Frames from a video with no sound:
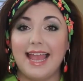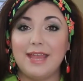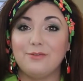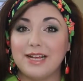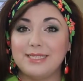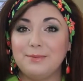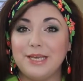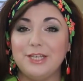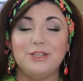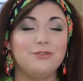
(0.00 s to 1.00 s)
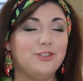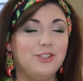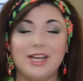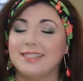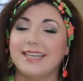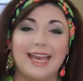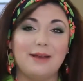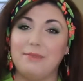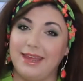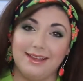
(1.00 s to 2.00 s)
A recipe you just
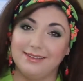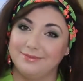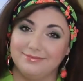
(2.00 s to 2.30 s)
can't make.